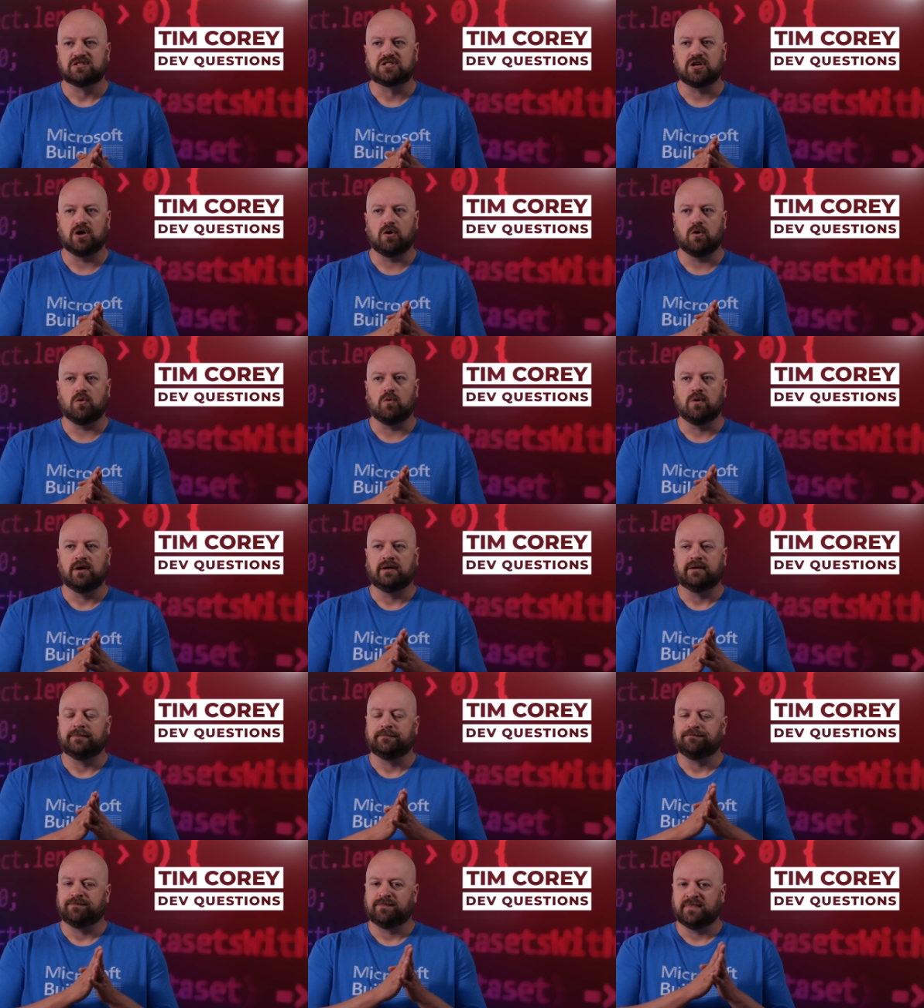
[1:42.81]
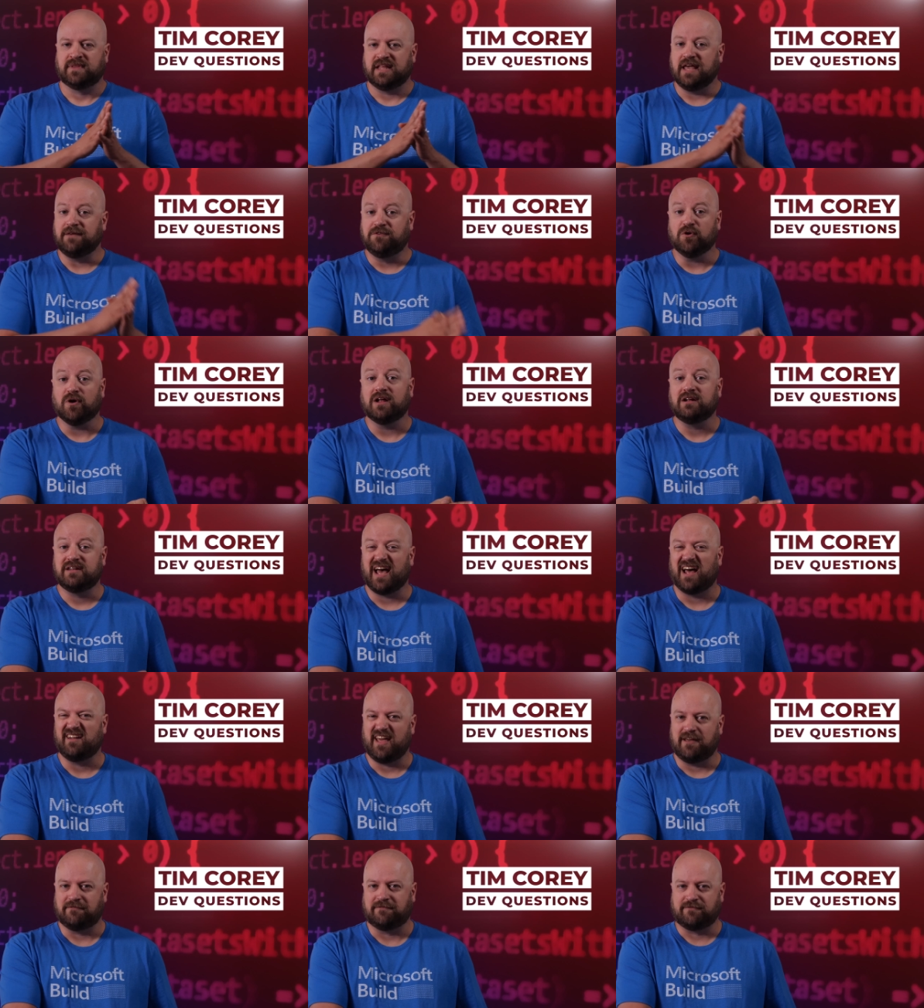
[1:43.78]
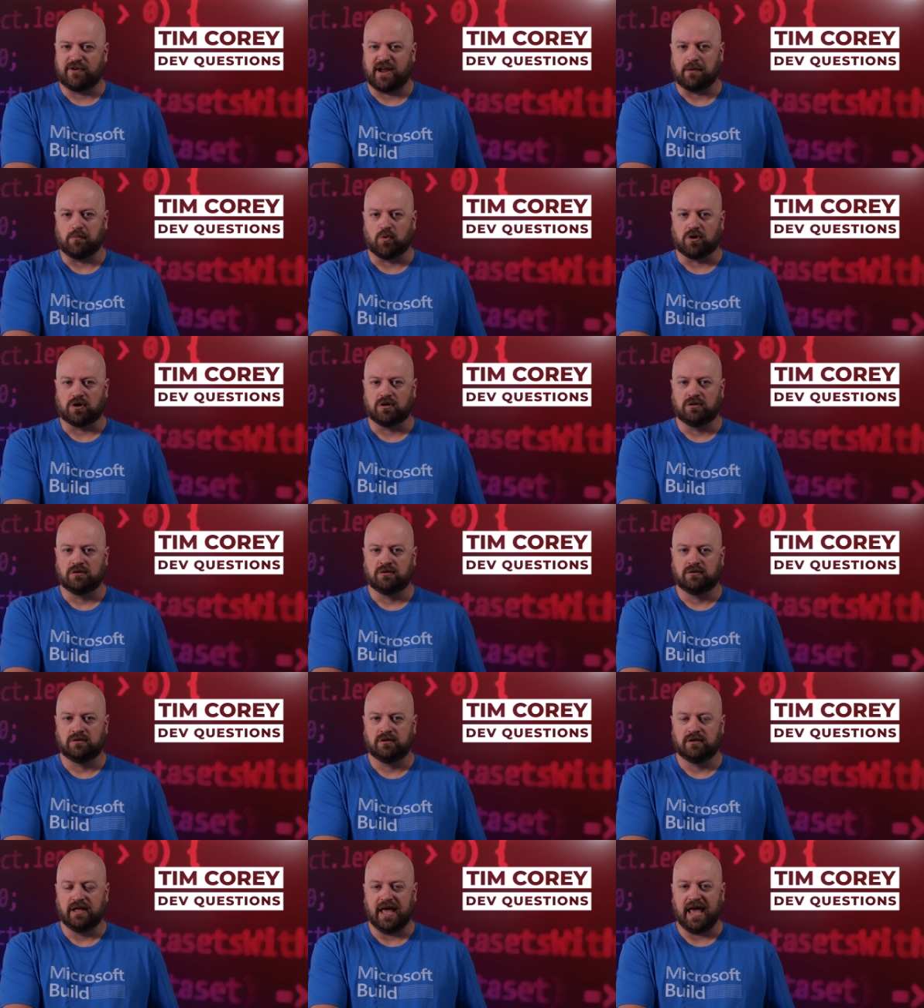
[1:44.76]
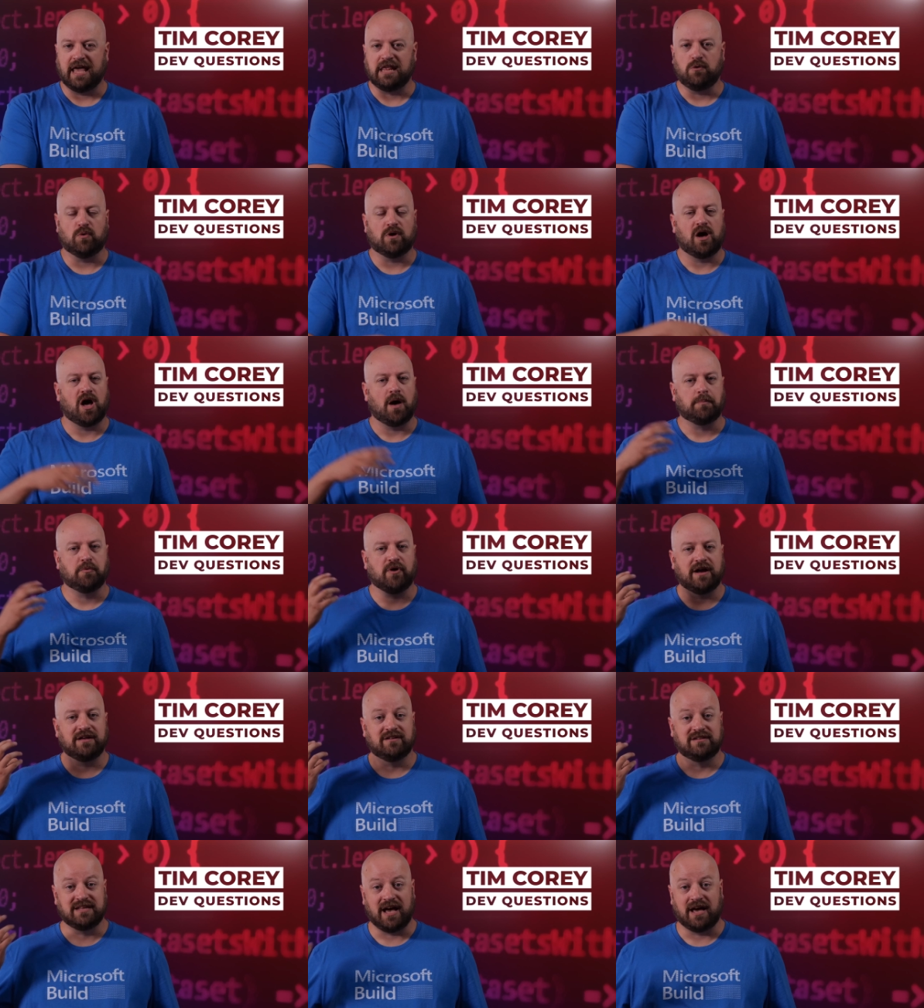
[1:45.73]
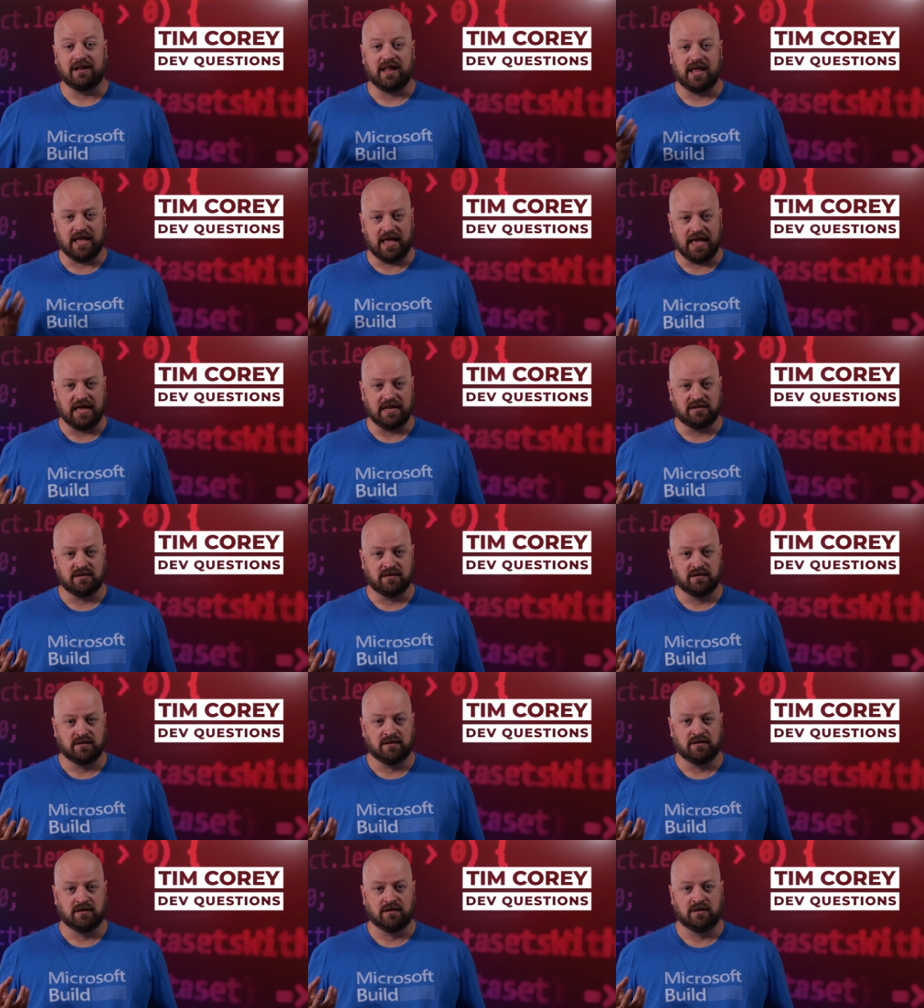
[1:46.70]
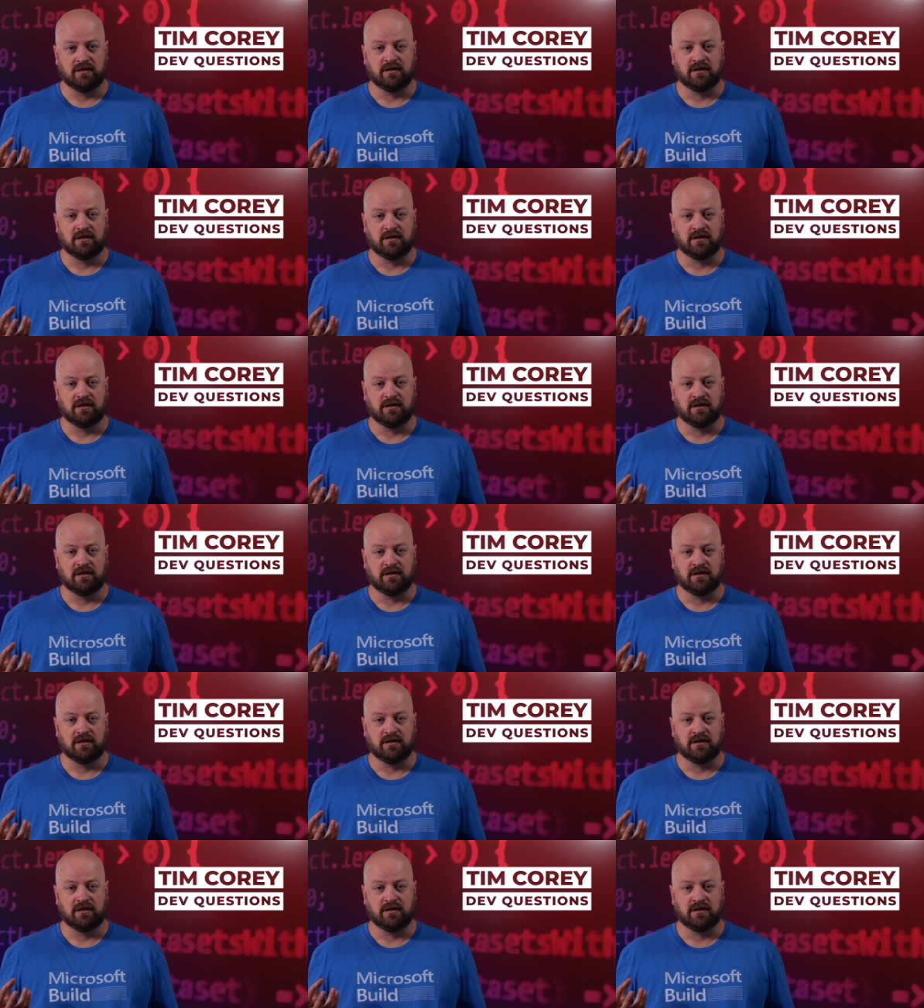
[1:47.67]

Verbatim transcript: So if you're on .NET Framework and you want to upgrade to .NET 8,